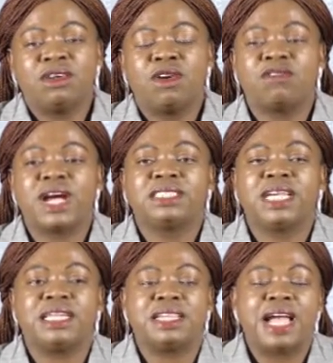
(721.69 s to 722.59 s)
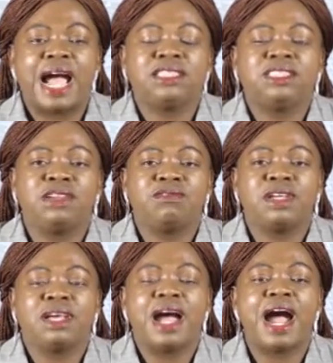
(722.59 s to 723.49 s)
of actually
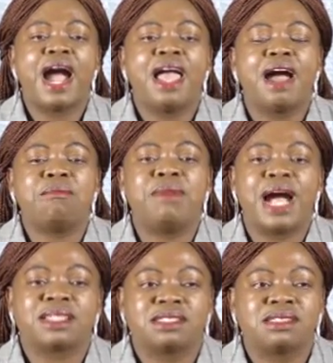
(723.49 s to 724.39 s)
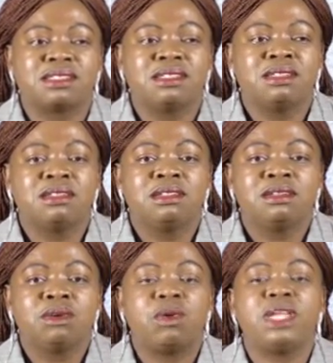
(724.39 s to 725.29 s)
achieving higher marks
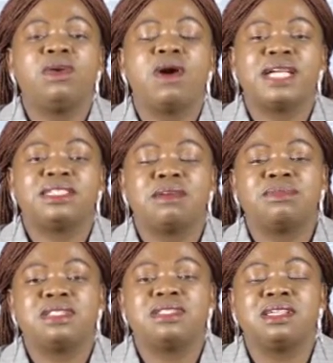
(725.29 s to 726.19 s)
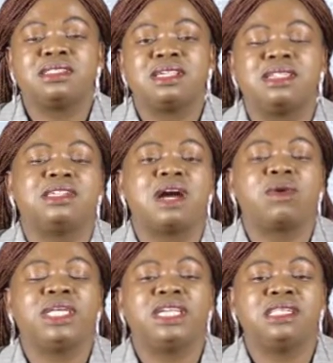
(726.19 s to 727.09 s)
when you attempt these easier
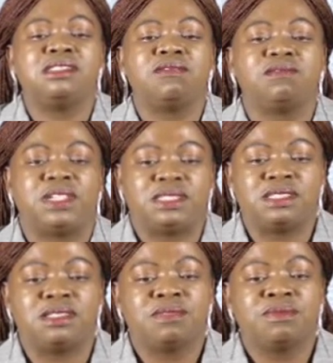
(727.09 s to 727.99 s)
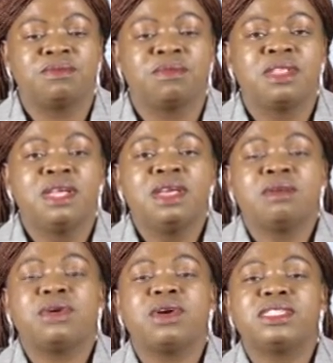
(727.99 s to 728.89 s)
questions first.
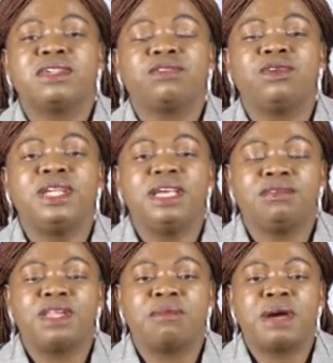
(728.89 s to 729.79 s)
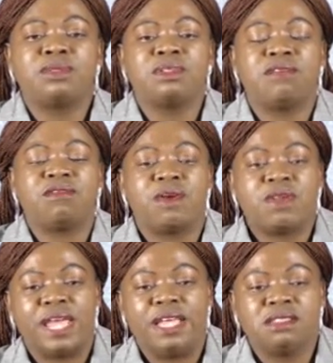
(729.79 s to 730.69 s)
Because if you leave them up to the
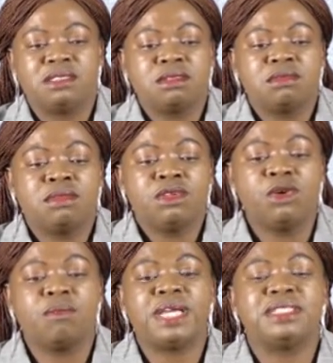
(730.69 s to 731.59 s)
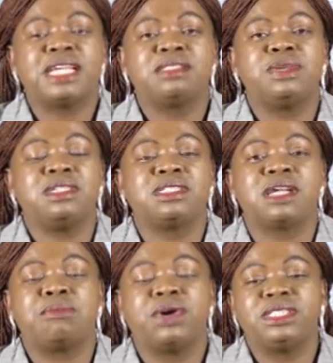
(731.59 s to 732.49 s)
very end, you may just be
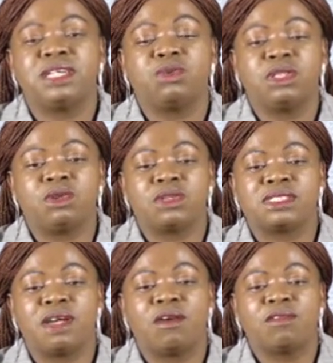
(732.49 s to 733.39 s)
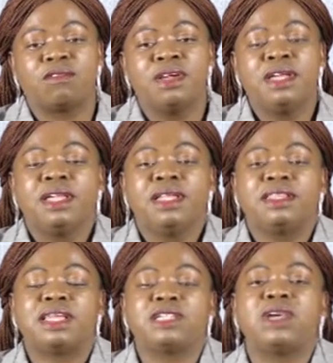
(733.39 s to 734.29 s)
disappointed with yourself
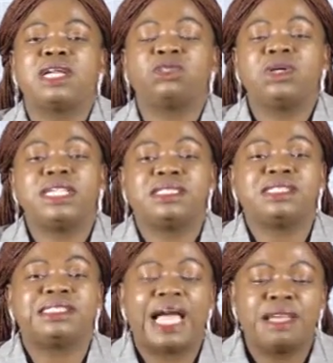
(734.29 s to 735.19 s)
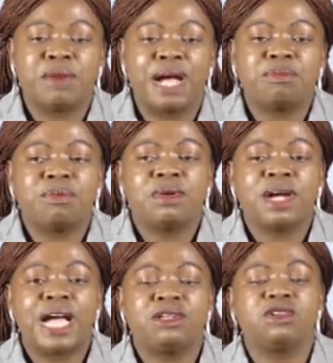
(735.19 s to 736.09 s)
that you are told it's time
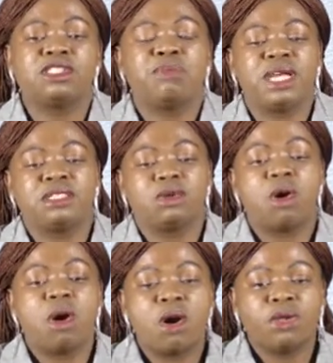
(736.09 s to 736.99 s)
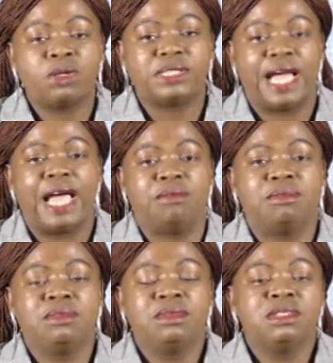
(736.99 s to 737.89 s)
up and you spent all your
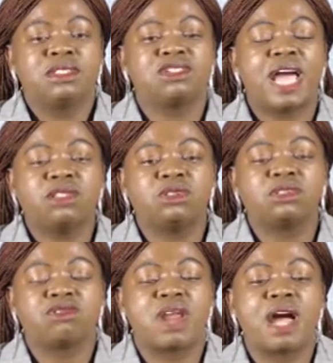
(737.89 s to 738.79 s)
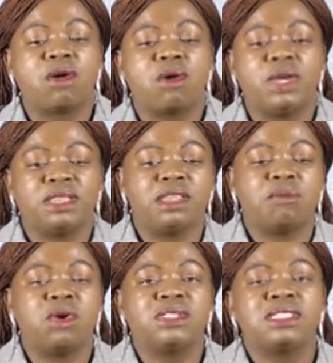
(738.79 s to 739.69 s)
time trying to struggle with the
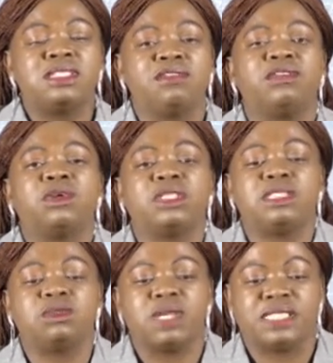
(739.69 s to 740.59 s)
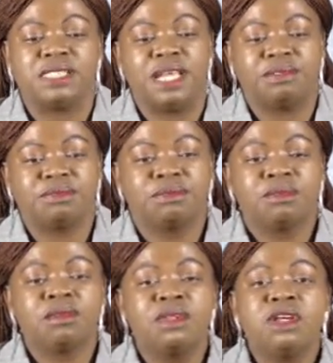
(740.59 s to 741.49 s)
most difficult question.
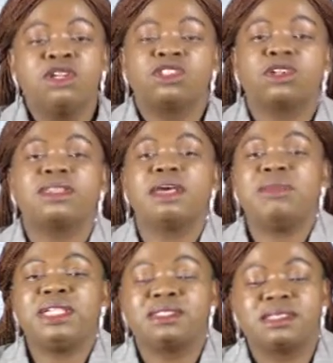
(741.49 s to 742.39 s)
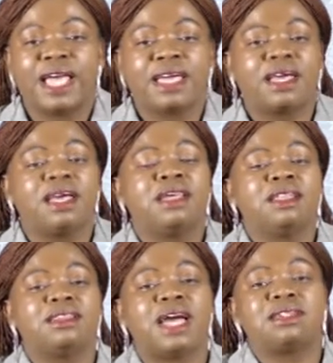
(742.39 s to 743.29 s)
So the mistake
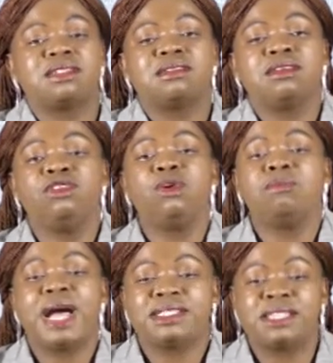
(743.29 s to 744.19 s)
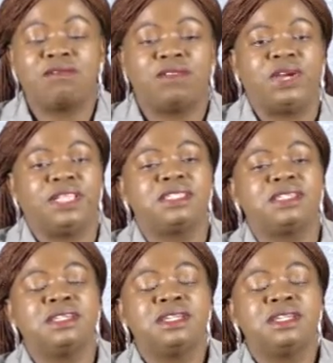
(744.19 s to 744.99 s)
that you must avoid